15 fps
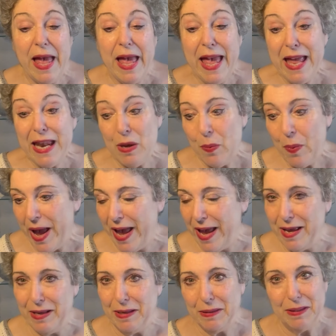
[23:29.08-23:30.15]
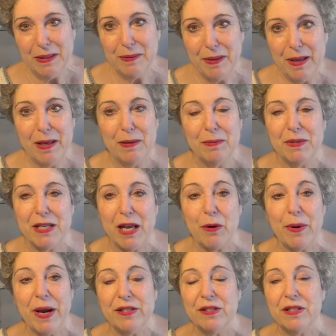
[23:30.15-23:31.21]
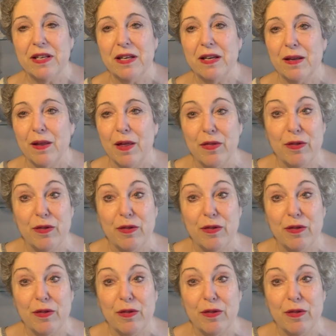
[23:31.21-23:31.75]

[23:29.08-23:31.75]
Anyway, I'm digressing.